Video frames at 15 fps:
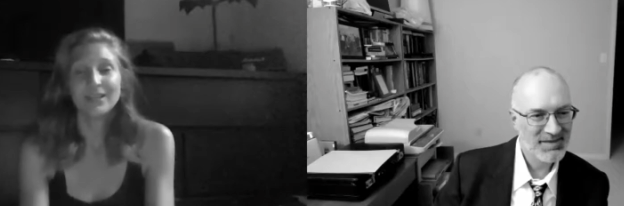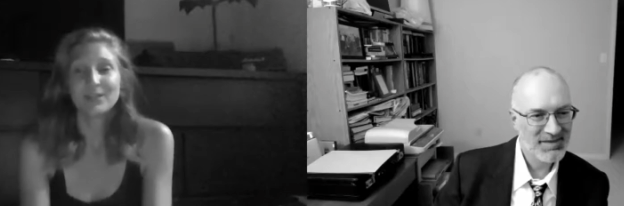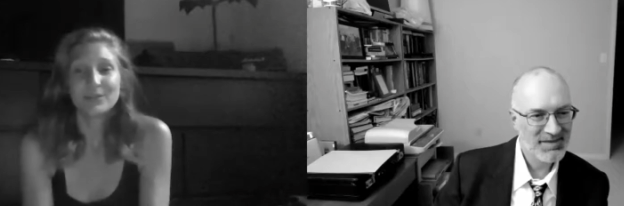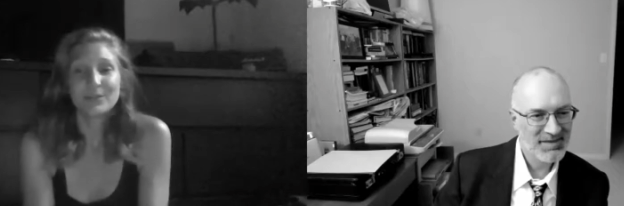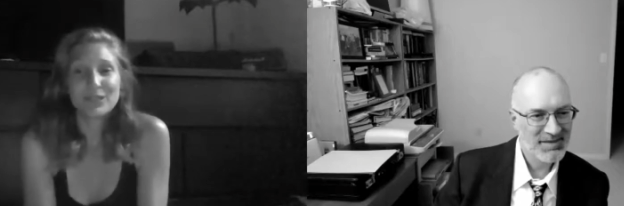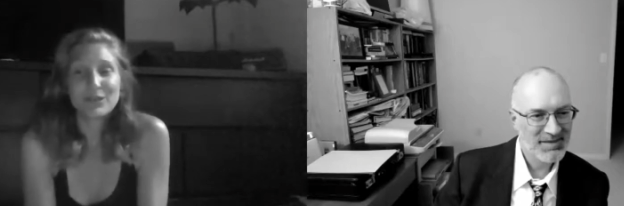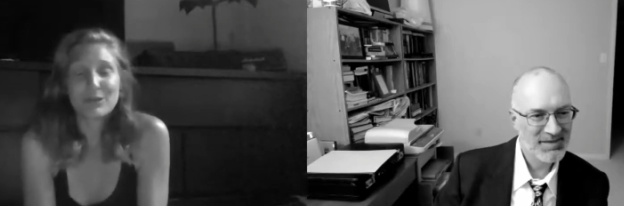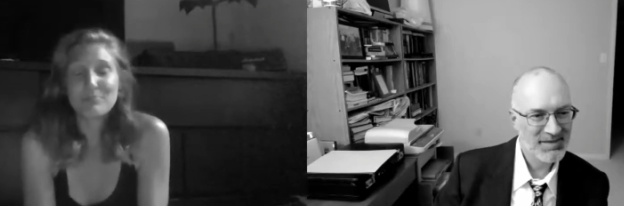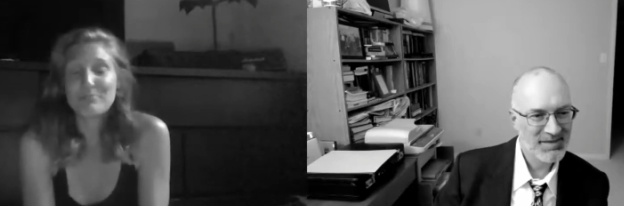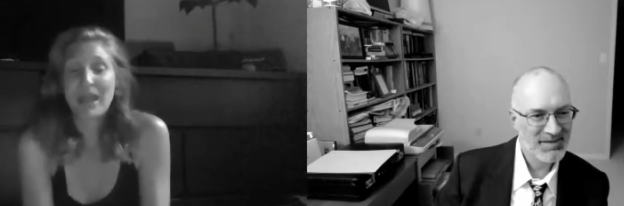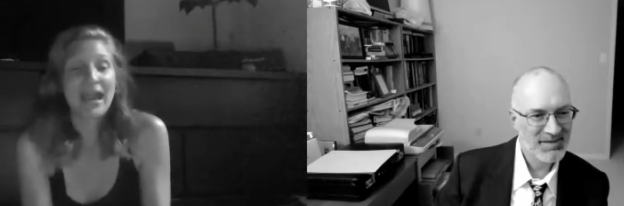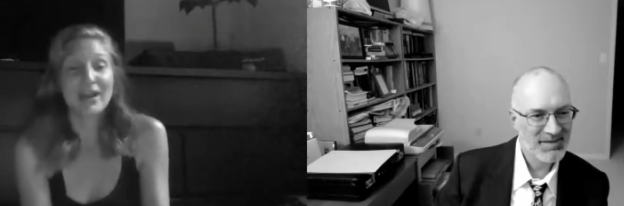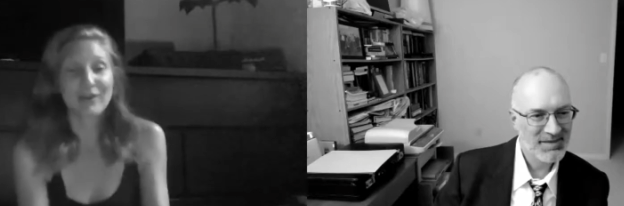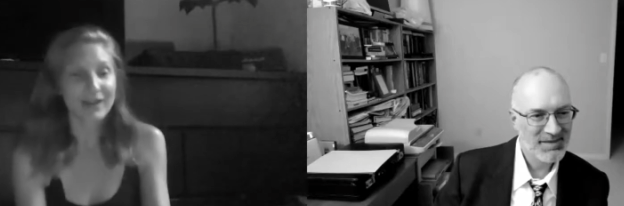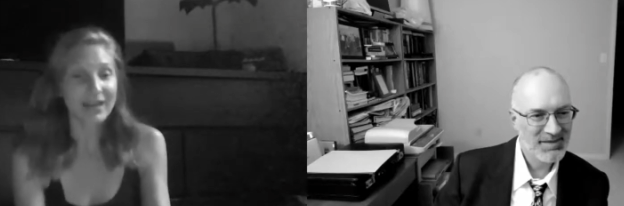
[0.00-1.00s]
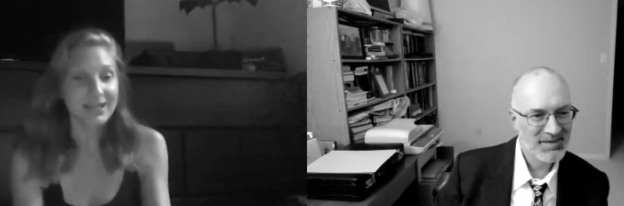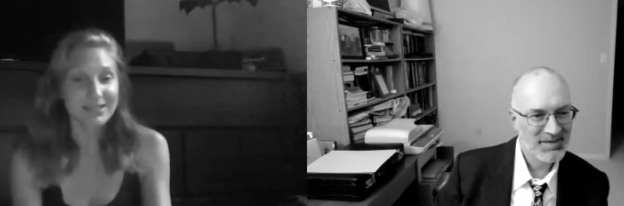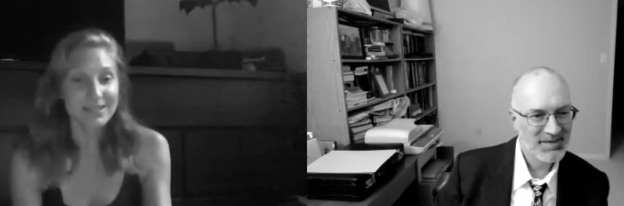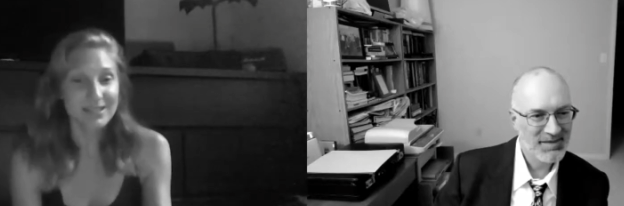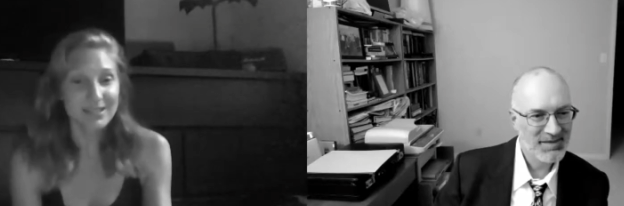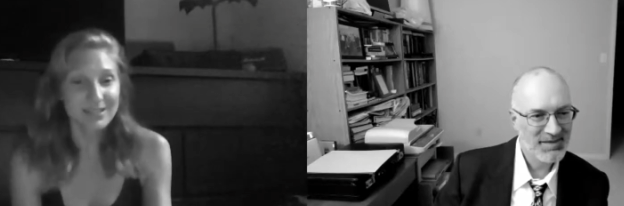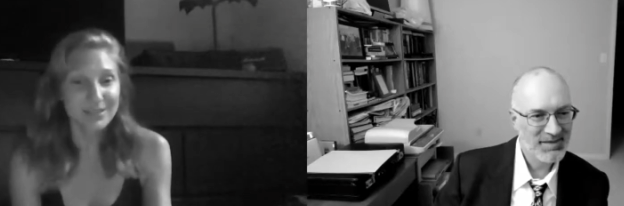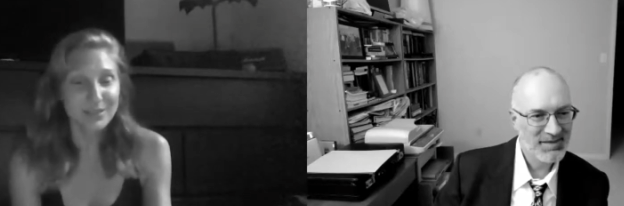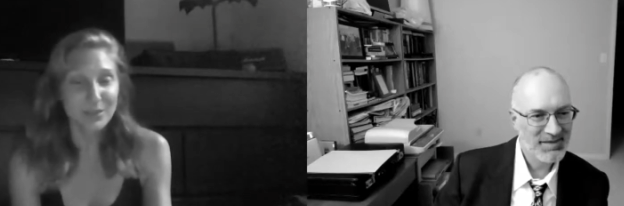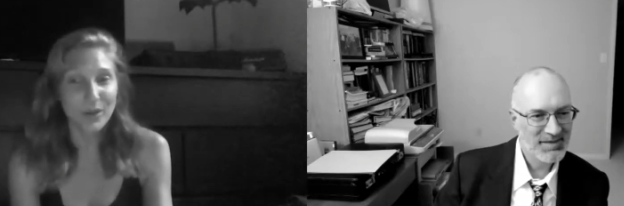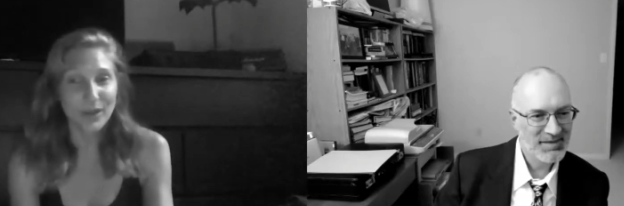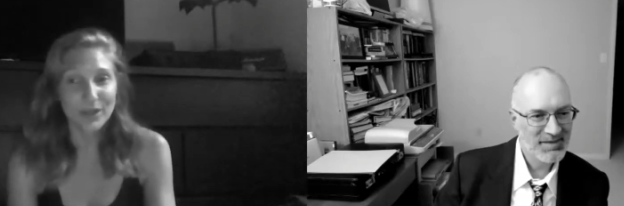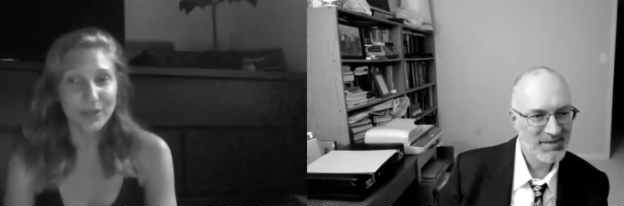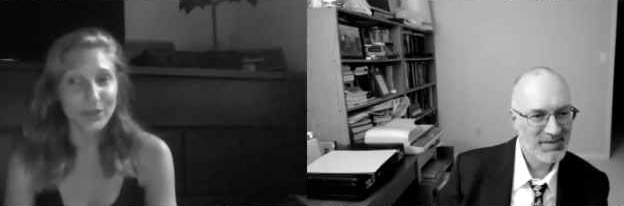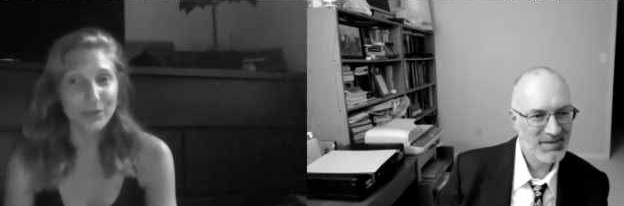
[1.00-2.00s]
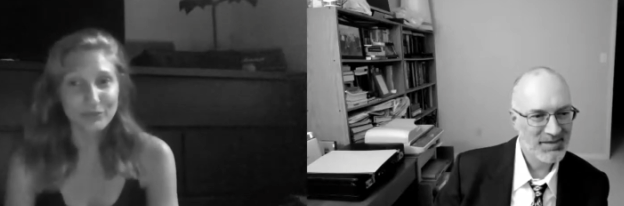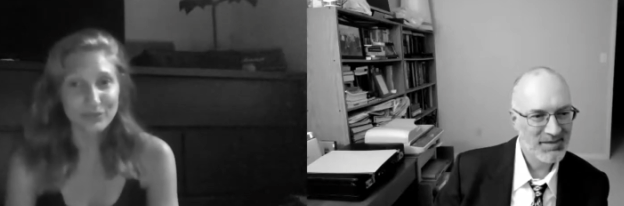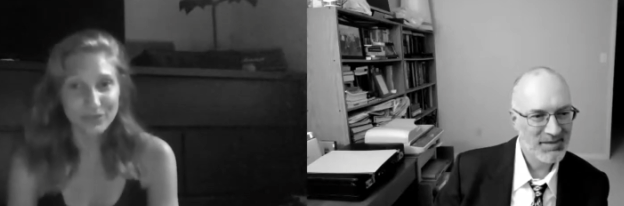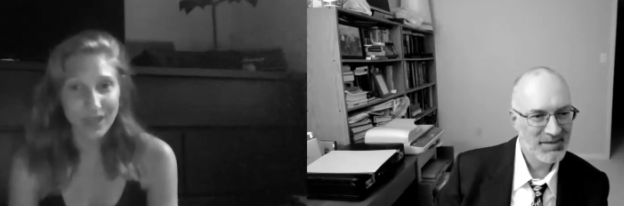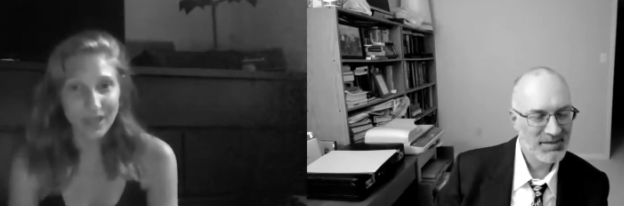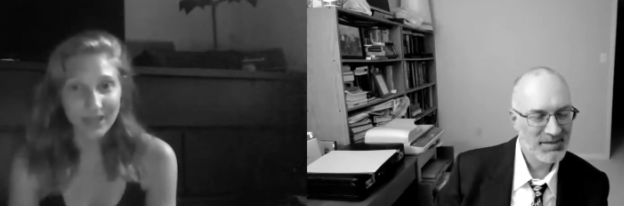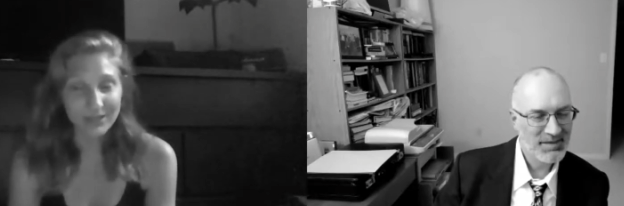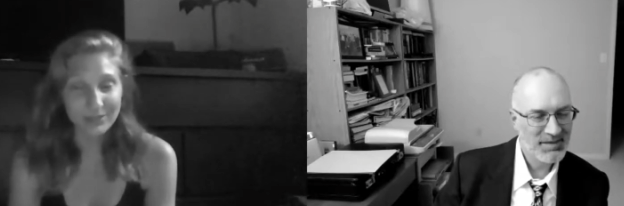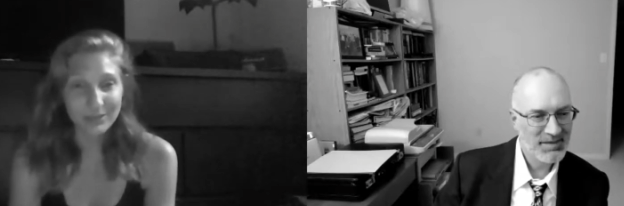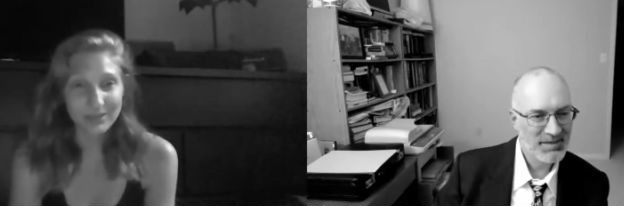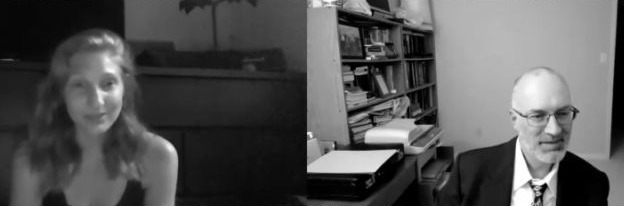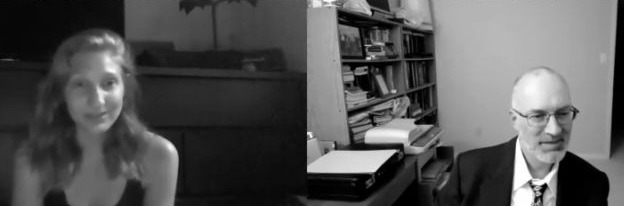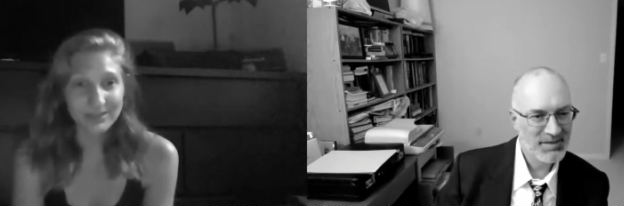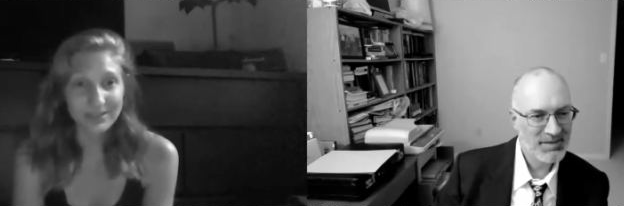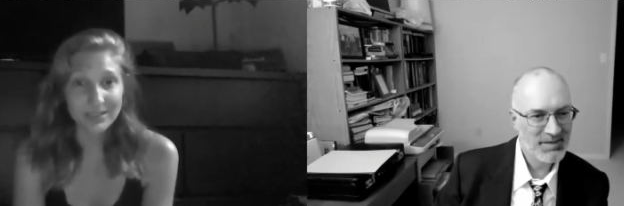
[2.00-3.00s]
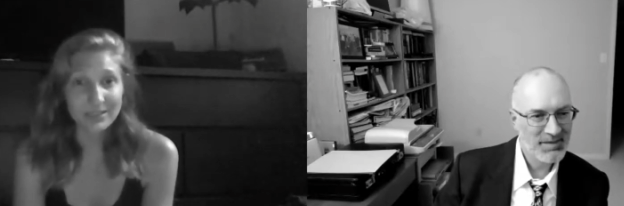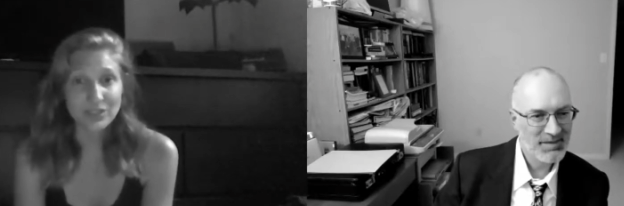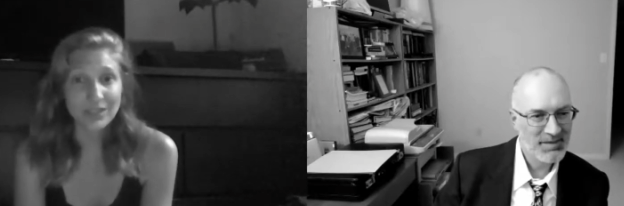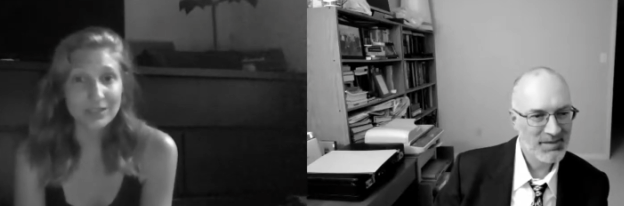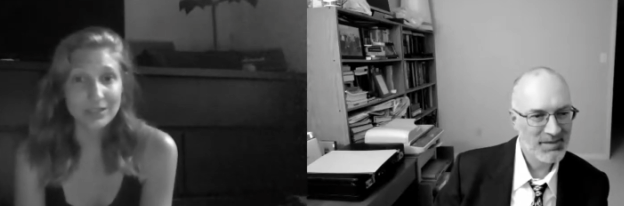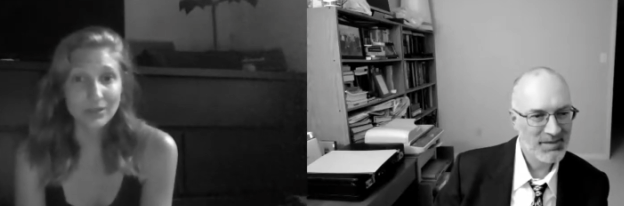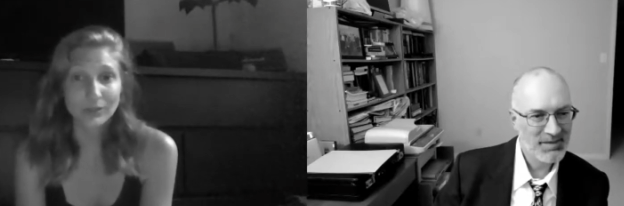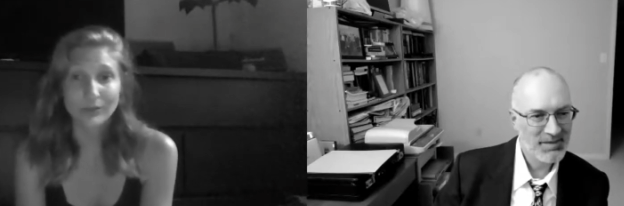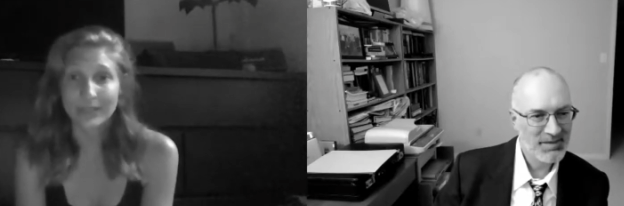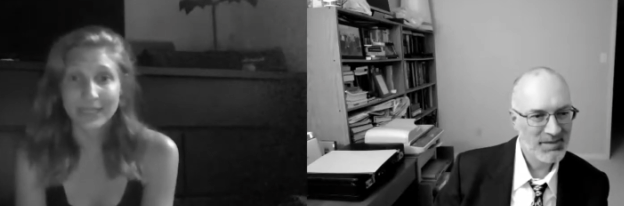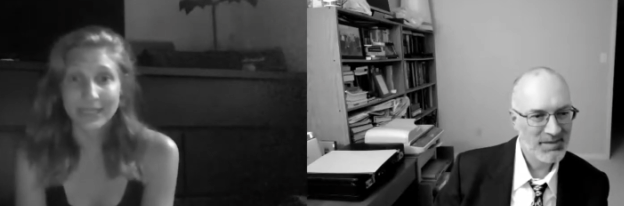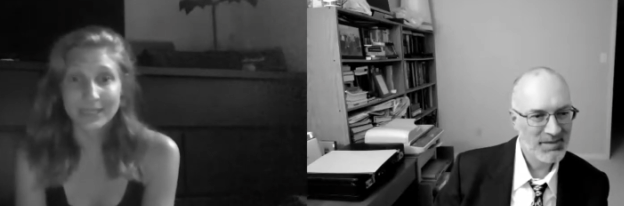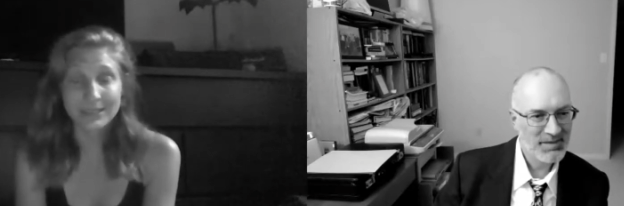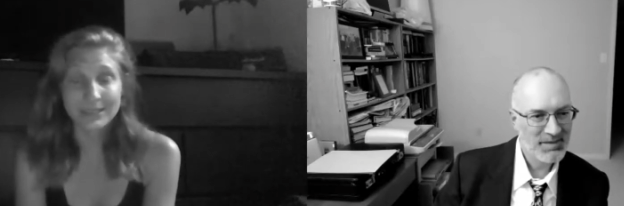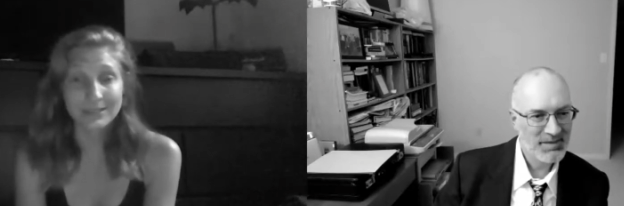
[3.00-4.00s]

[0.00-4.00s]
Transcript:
Speaker 1: when you compare it to what you've done with teaching degrees